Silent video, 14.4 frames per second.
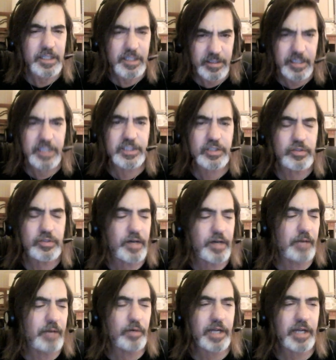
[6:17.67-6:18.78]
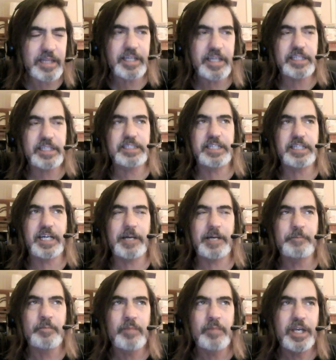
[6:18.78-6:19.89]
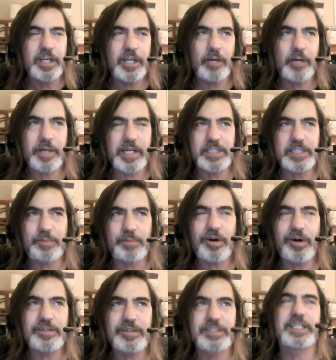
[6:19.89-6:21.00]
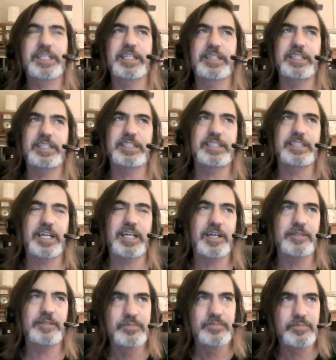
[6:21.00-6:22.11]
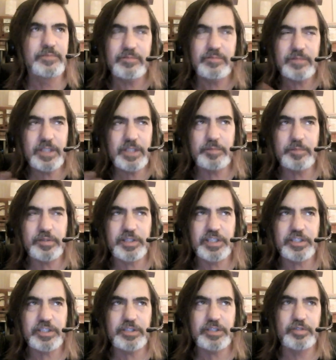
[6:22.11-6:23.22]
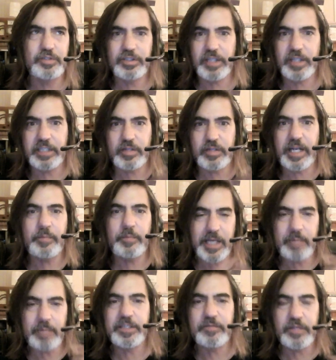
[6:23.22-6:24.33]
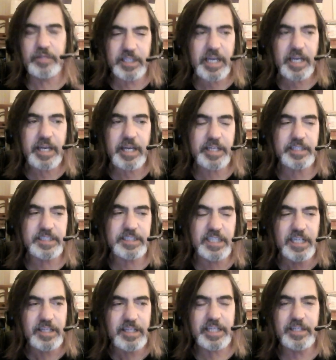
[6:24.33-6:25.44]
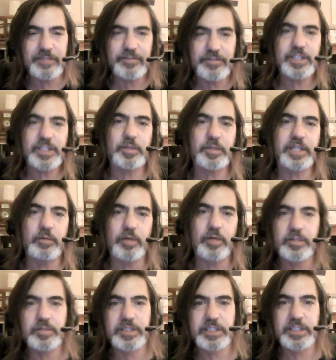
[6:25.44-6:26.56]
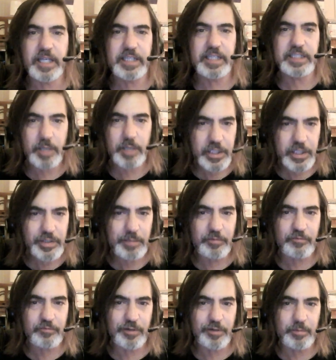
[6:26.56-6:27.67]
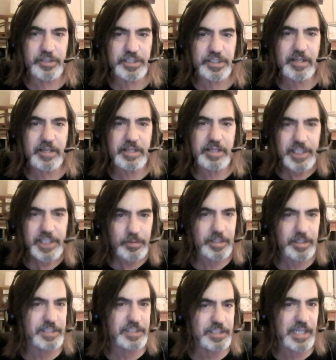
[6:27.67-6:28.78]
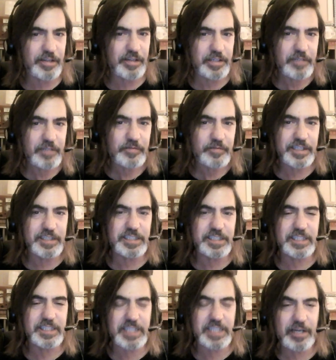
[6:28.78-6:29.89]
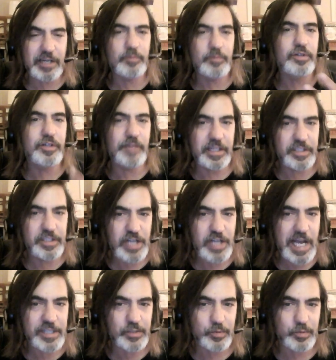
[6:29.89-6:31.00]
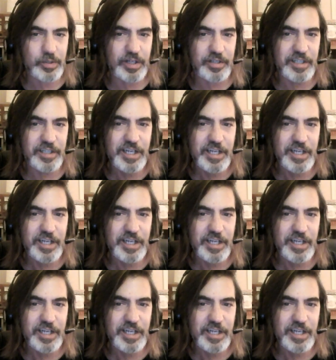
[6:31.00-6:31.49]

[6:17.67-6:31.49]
That's cool. And what I like is, because Paul is like this. Musician who's like trying to pick up different gigs. Like in the first book, he worked with like some country performers. Now in this one, it's entirely different because it's centered more around the jazz world.